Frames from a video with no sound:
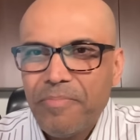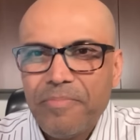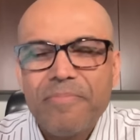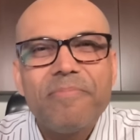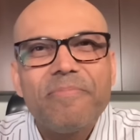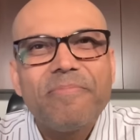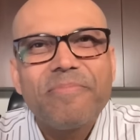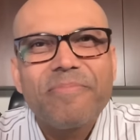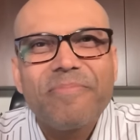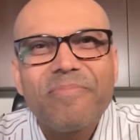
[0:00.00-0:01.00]

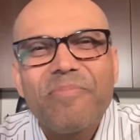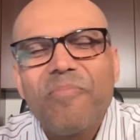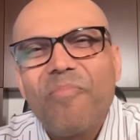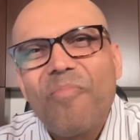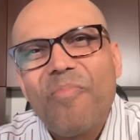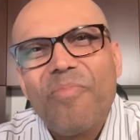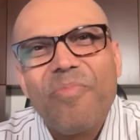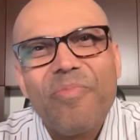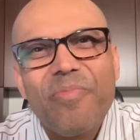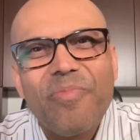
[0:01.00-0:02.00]

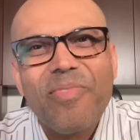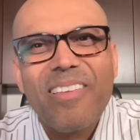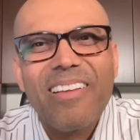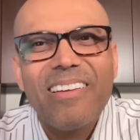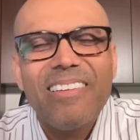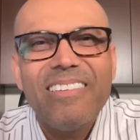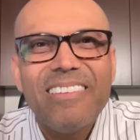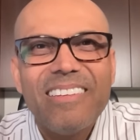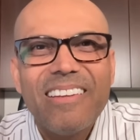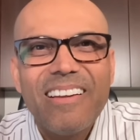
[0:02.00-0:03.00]

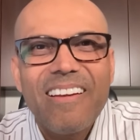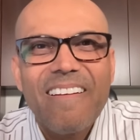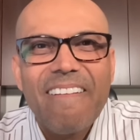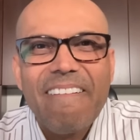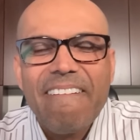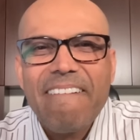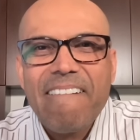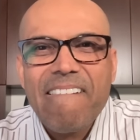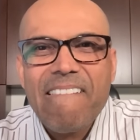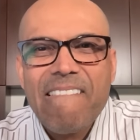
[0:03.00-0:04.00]

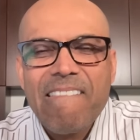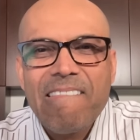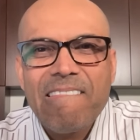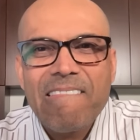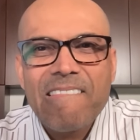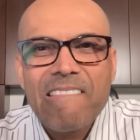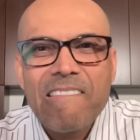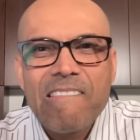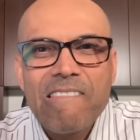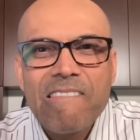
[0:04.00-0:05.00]

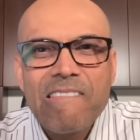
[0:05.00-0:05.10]
No words are spoken by the person on screen.